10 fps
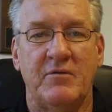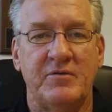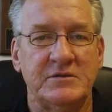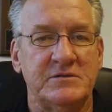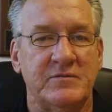
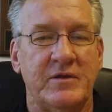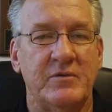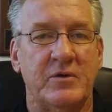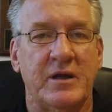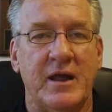
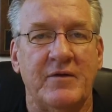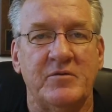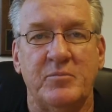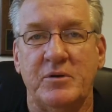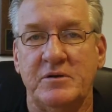offensively, we're going to have
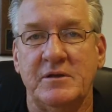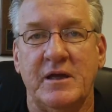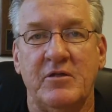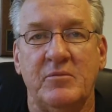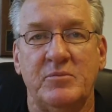to put it
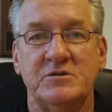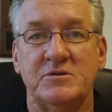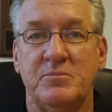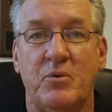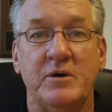together and put
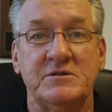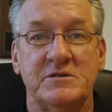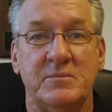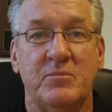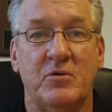some points
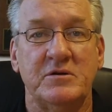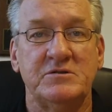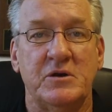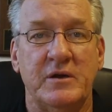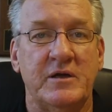on the board.
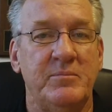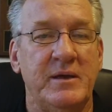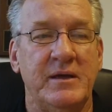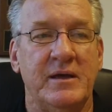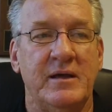So it could
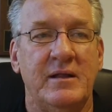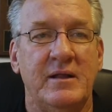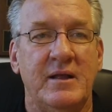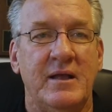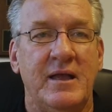be
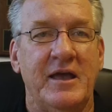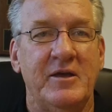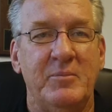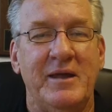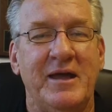
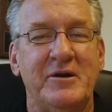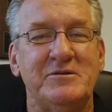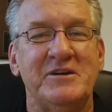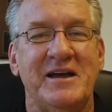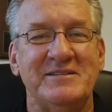an
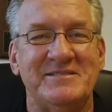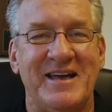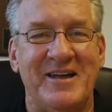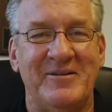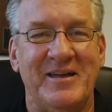energized
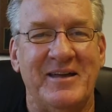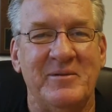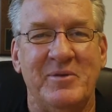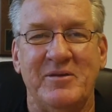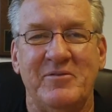Saturday. It
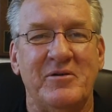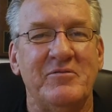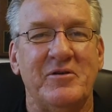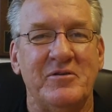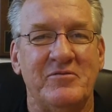can be a
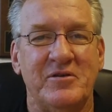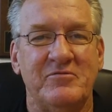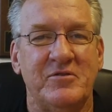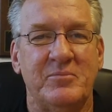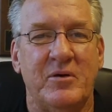very, very fun
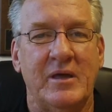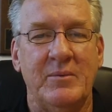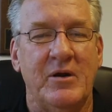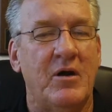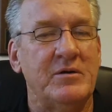football
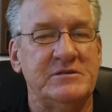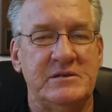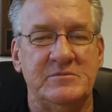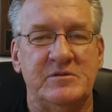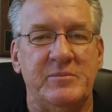game. It always
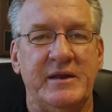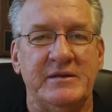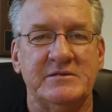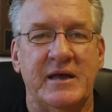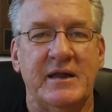seems to be an
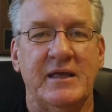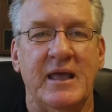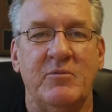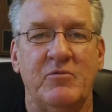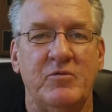exciting
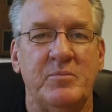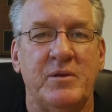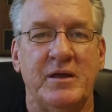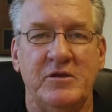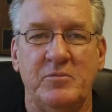game when we
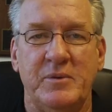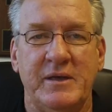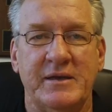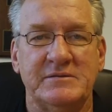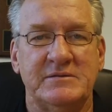play
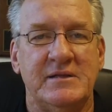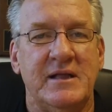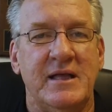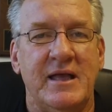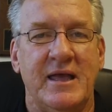UPS,
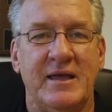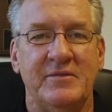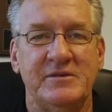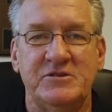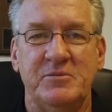
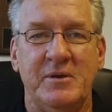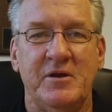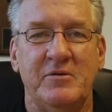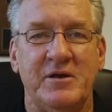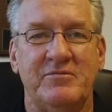and this should be
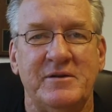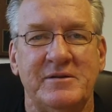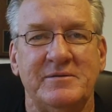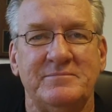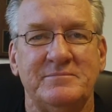no different.